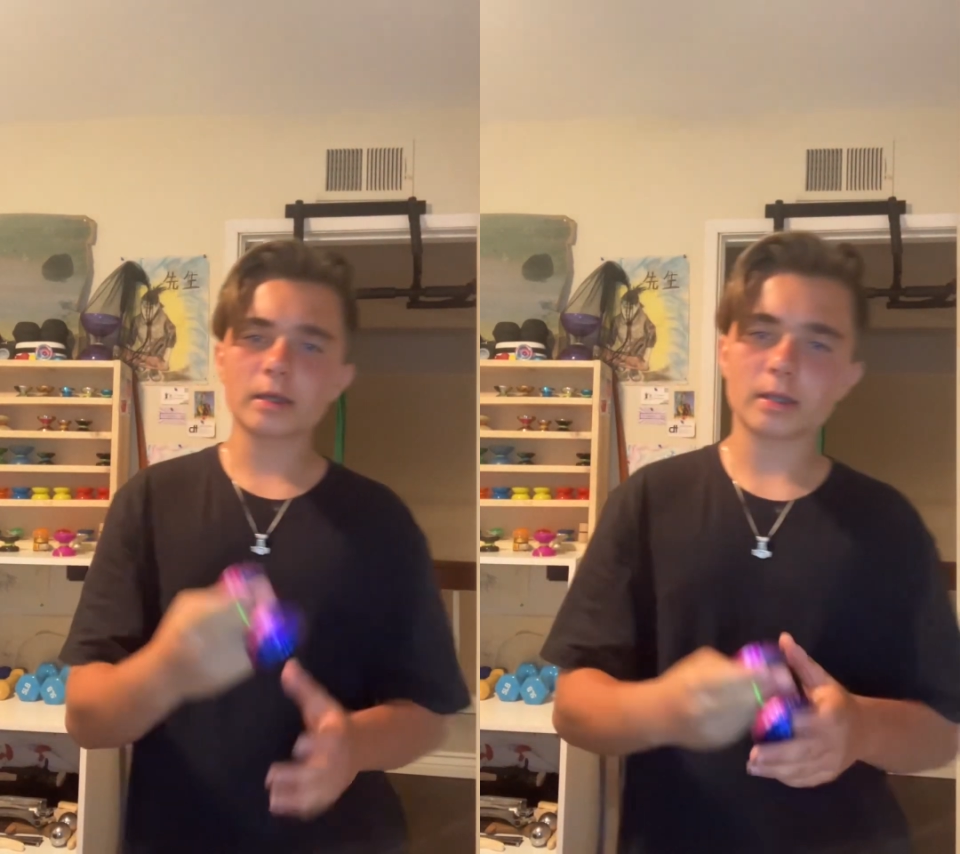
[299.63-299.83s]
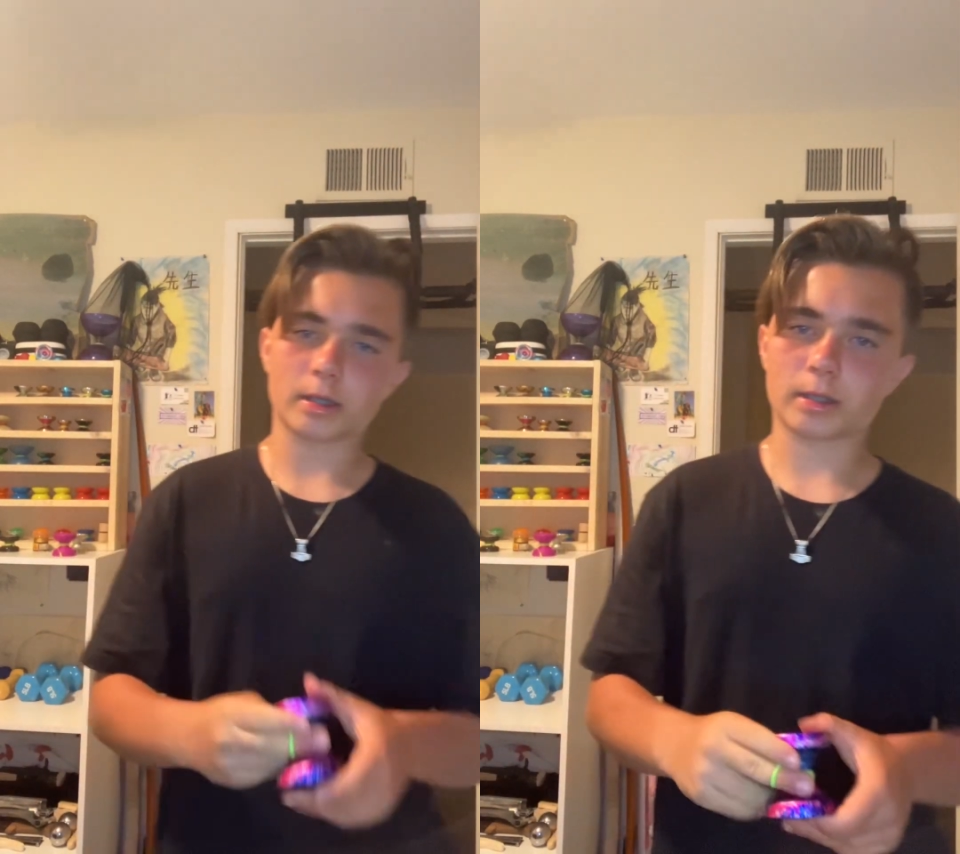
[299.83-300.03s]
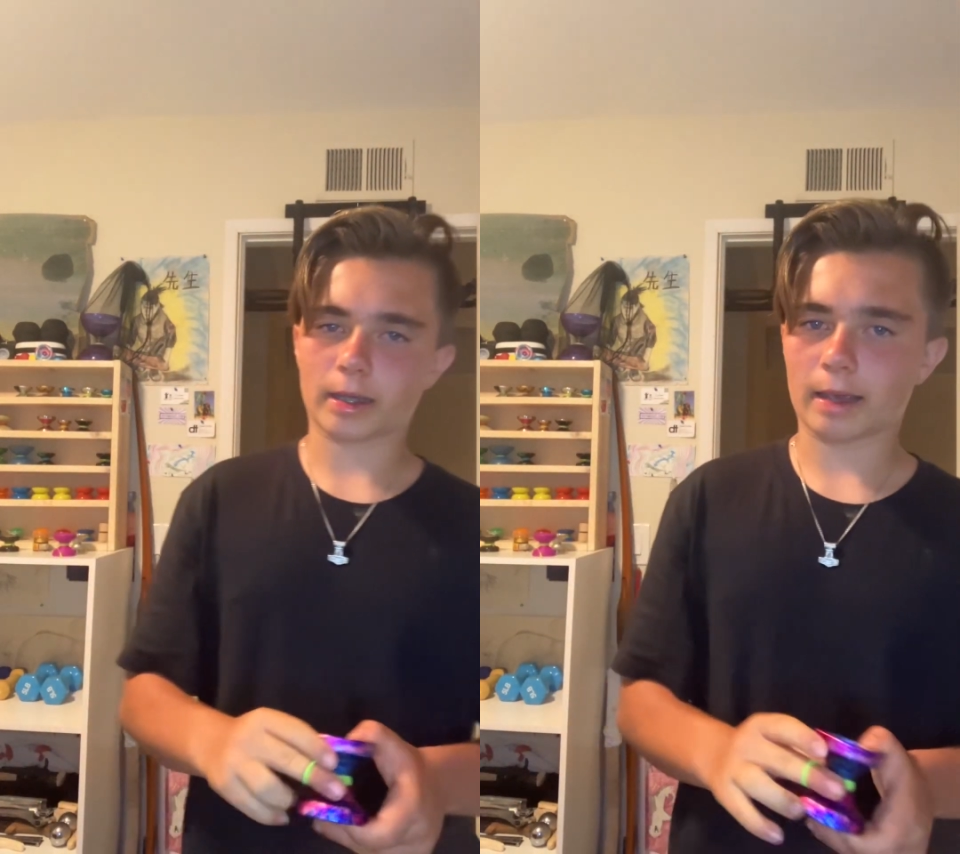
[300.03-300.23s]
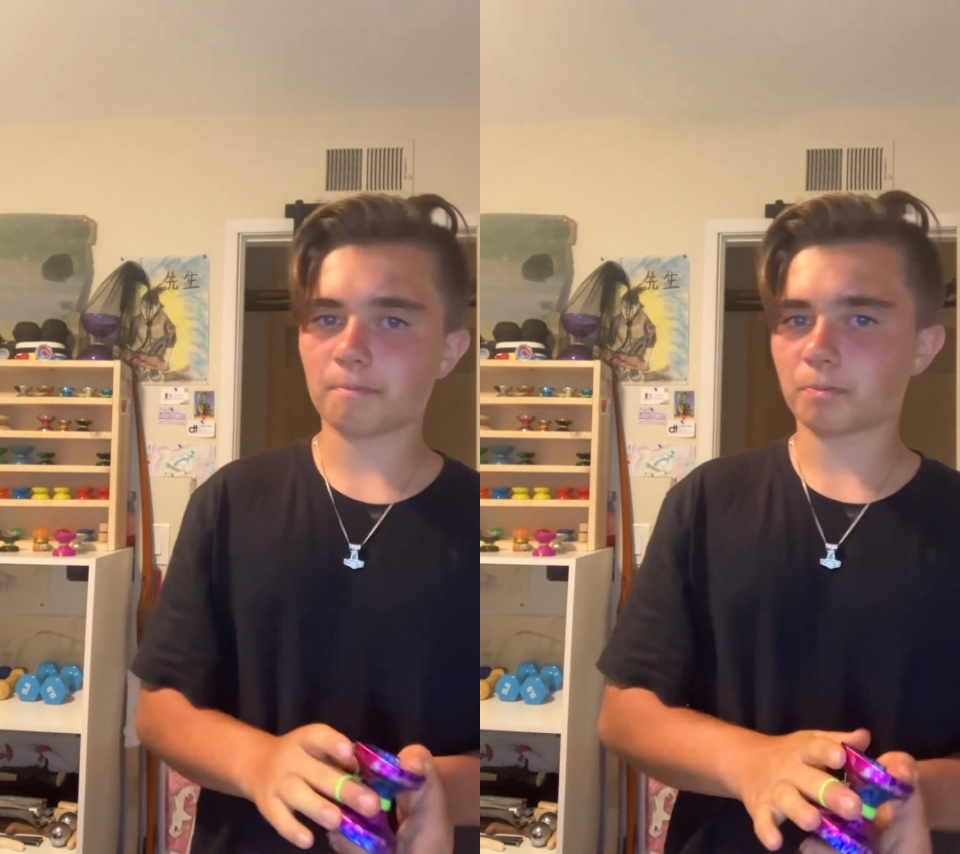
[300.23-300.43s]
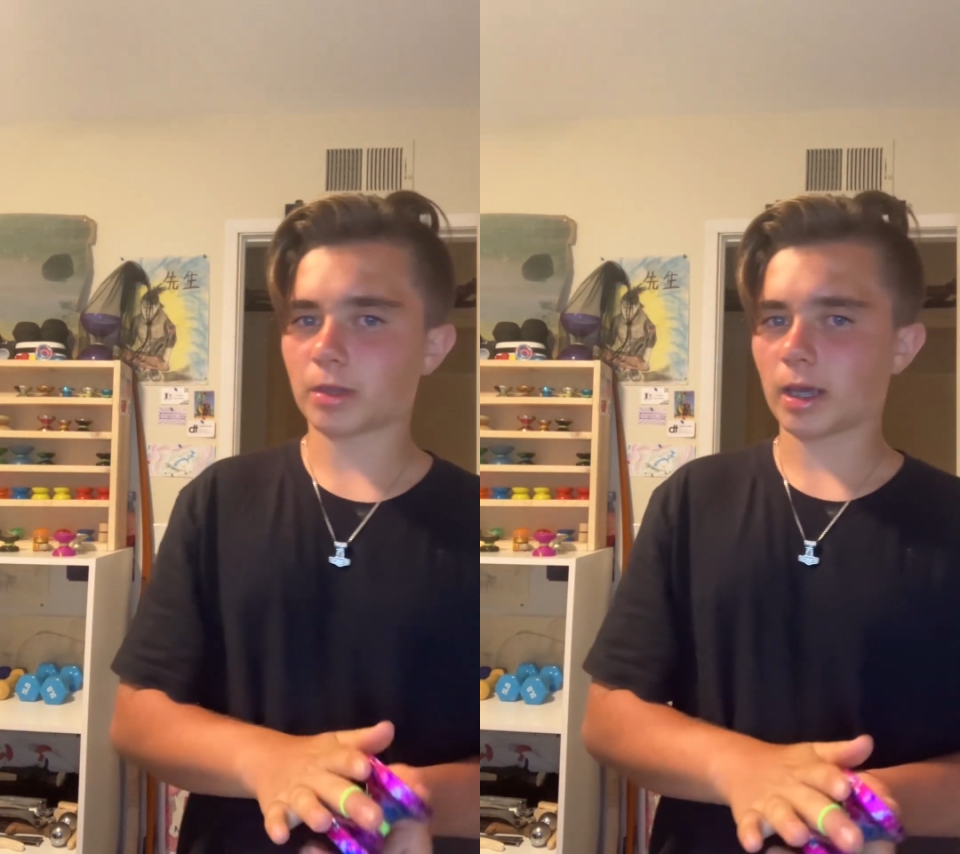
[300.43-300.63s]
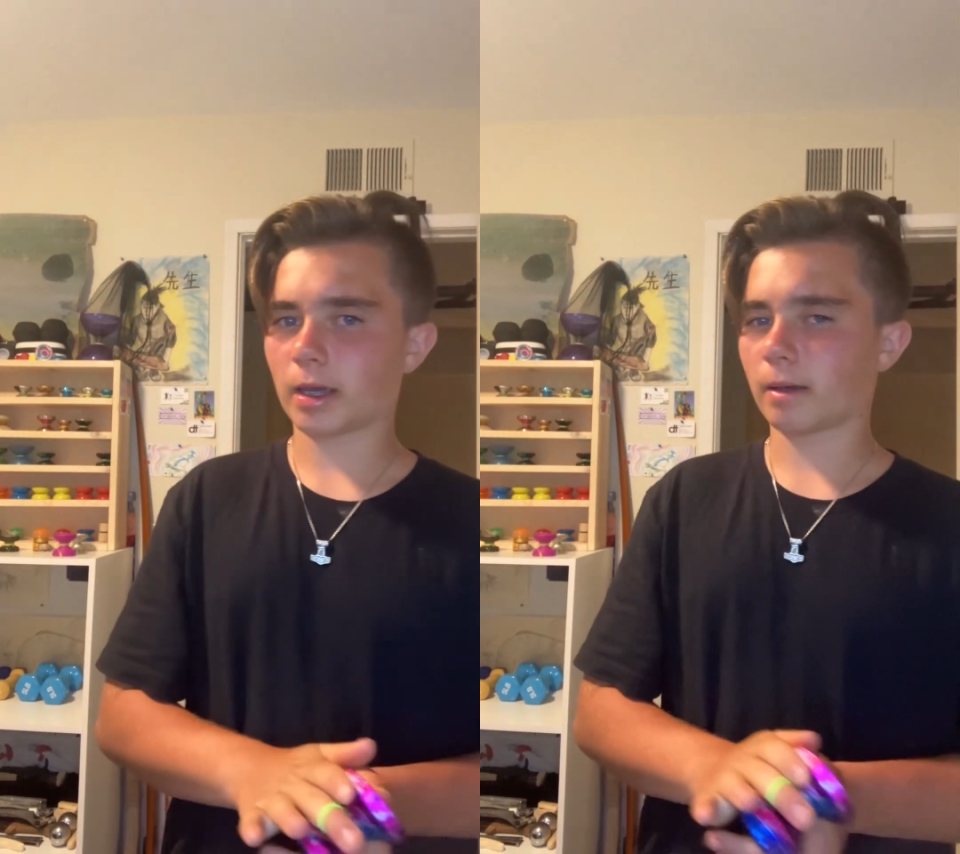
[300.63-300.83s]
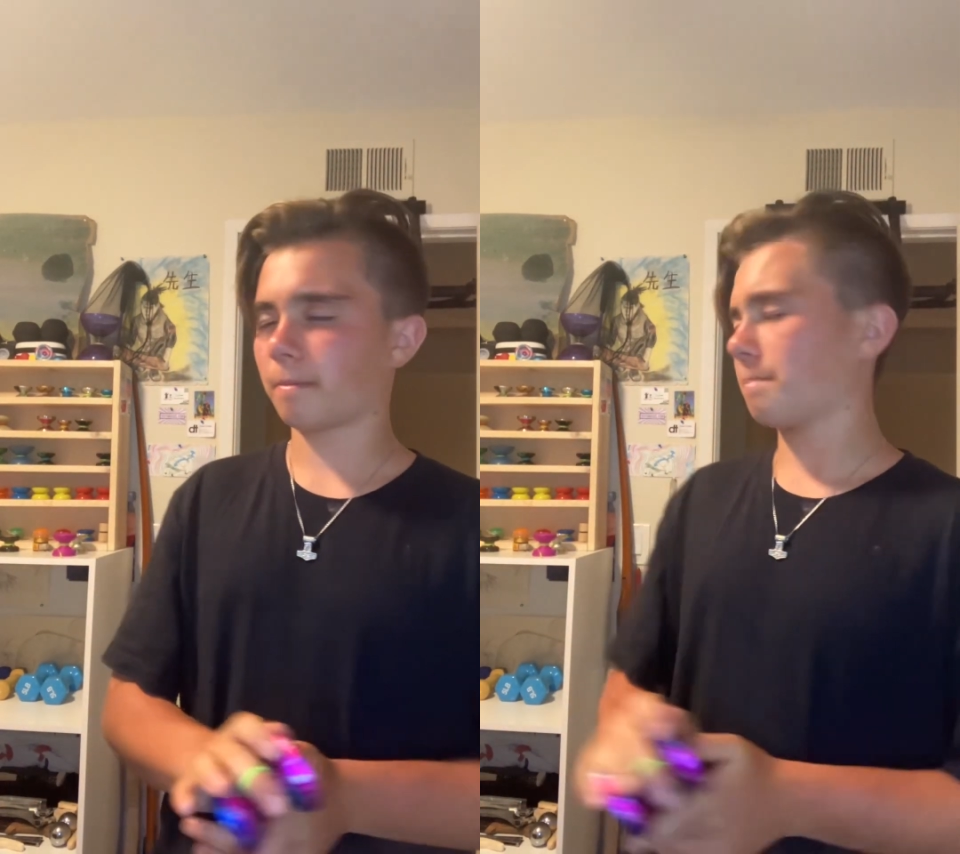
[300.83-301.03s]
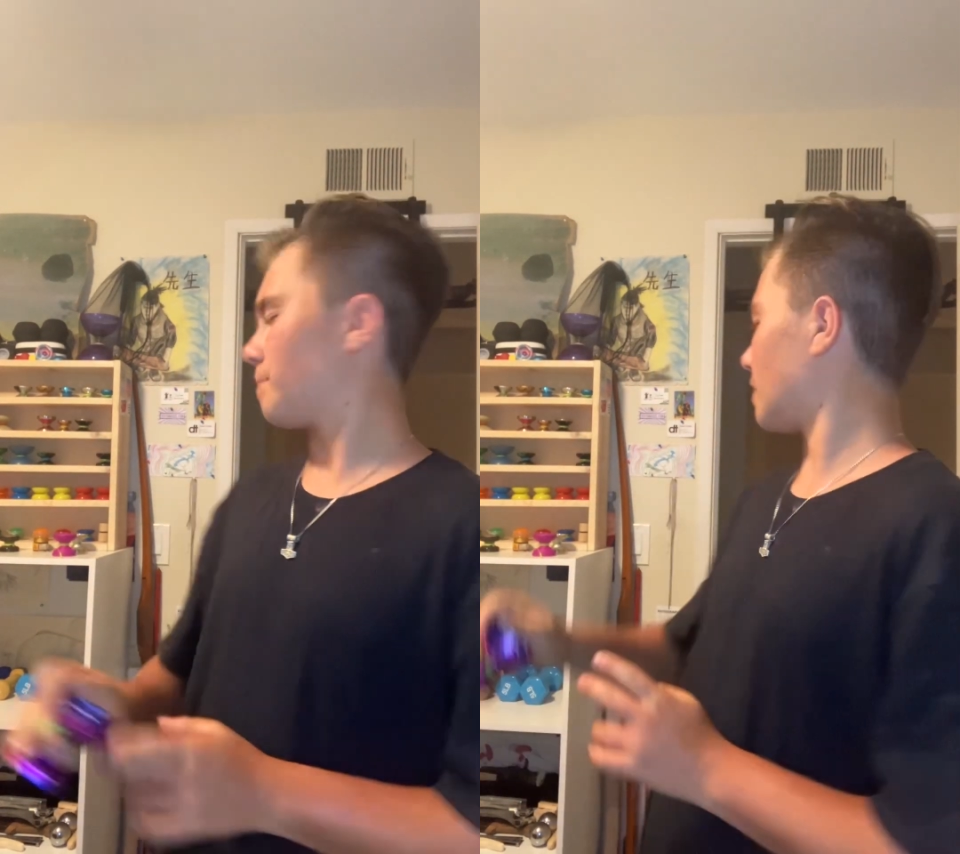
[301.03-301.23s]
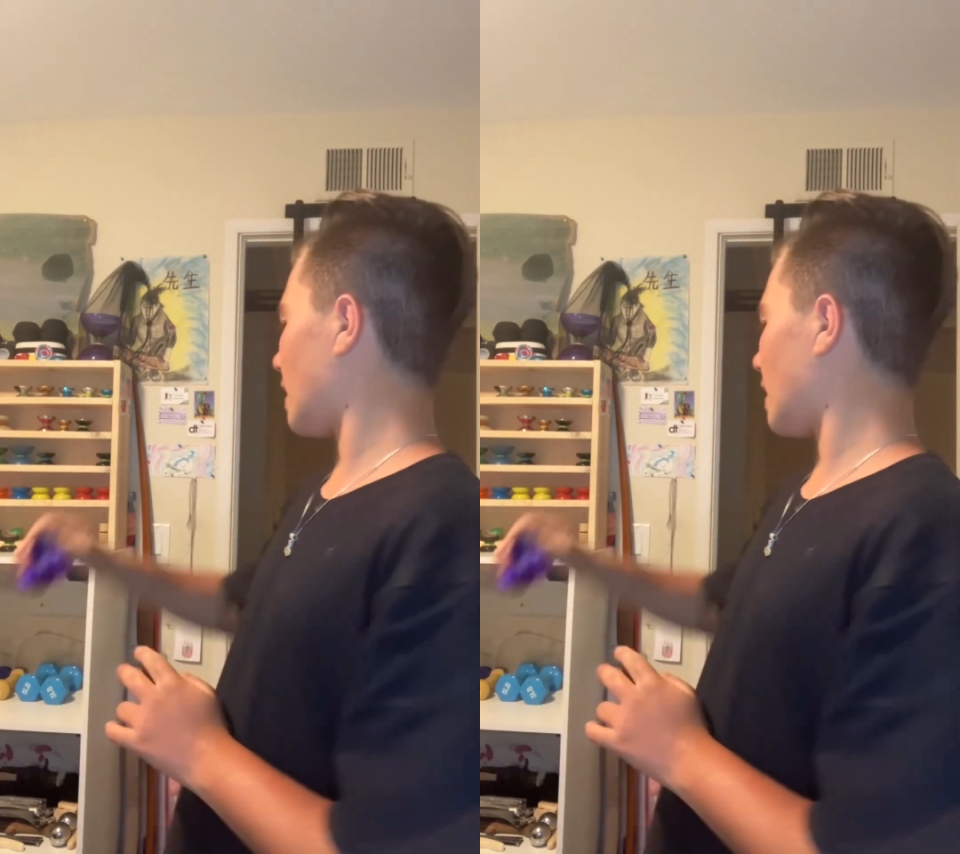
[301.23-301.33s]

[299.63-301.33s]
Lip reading: the same thing